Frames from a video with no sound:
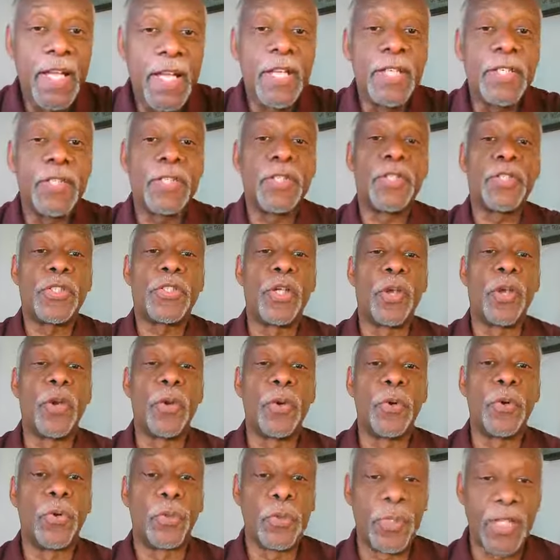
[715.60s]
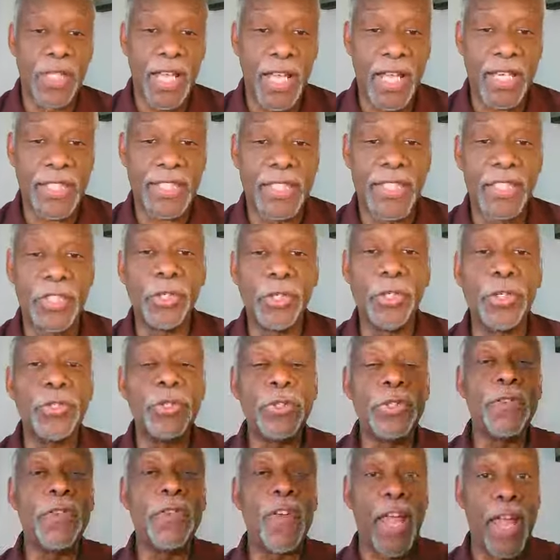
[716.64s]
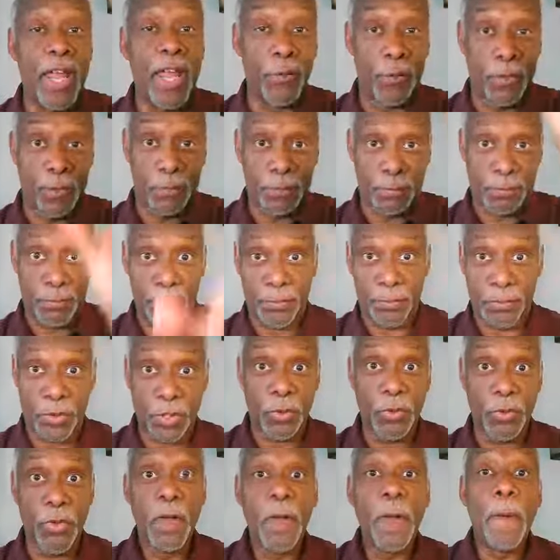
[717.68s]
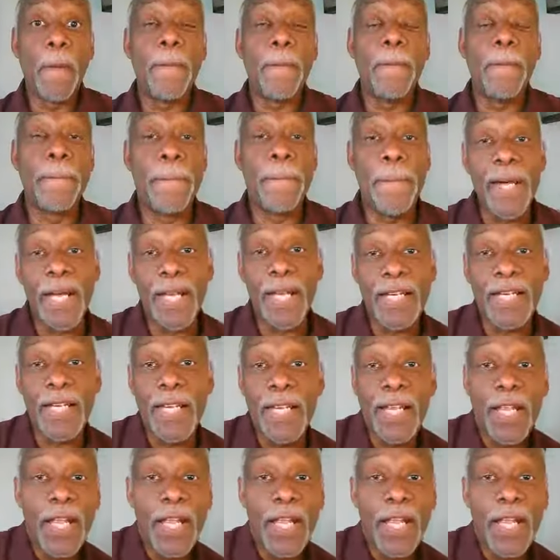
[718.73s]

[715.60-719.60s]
So, yes, the children of Aram. So, but